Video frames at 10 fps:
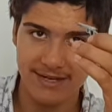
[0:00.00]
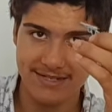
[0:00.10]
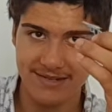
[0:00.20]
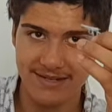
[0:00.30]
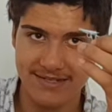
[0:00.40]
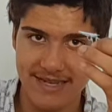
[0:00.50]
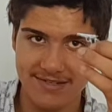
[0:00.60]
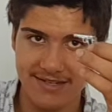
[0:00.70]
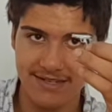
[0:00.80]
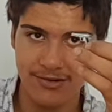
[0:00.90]
It's like a
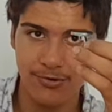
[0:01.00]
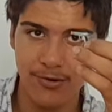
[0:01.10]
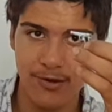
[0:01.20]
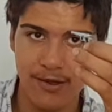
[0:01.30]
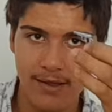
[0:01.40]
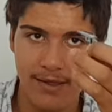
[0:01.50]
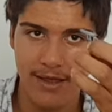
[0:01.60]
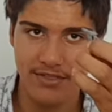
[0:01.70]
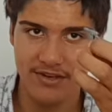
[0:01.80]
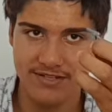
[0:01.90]
Desert Eagle.
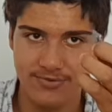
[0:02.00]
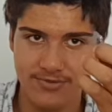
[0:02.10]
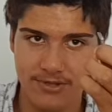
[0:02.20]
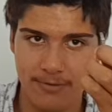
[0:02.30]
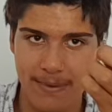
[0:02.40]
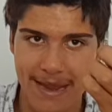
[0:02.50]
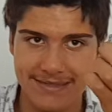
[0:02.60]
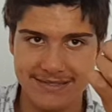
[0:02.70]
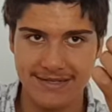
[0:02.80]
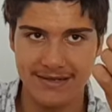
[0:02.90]
And then it's also
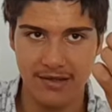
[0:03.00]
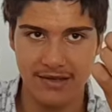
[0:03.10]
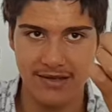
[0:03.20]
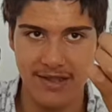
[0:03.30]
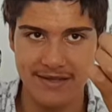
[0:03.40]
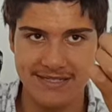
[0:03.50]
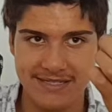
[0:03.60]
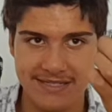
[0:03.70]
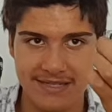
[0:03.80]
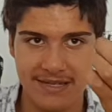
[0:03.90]
painted like a
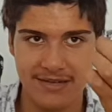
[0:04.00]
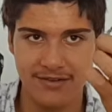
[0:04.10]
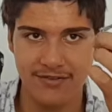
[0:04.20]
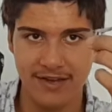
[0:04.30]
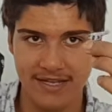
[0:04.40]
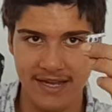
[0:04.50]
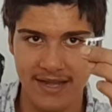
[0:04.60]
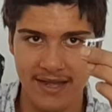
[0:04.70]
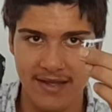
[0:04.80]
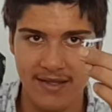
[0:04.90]
nice, kind of like
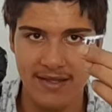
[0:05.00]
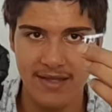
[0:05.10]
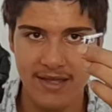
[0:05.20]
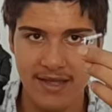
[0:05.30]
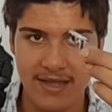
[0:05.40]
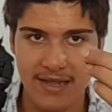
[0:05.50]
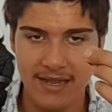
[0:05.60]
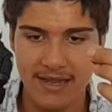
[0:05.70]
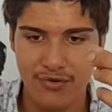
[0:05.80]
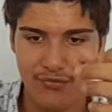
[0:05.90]

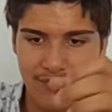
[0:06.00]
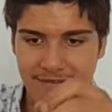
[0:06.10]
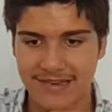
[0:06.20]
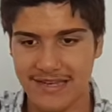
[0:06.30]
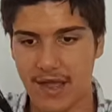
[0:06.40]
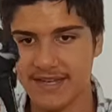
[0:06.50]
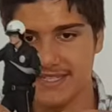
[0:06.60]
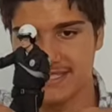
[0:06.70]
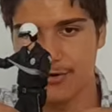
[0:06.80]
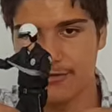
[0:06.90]
very light
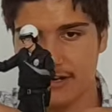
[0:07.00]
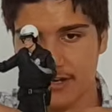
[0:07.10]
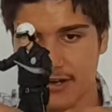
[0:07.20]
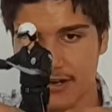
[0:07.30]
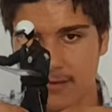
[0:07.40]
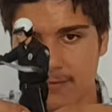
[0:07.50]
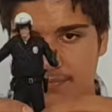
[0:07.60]
silver colour.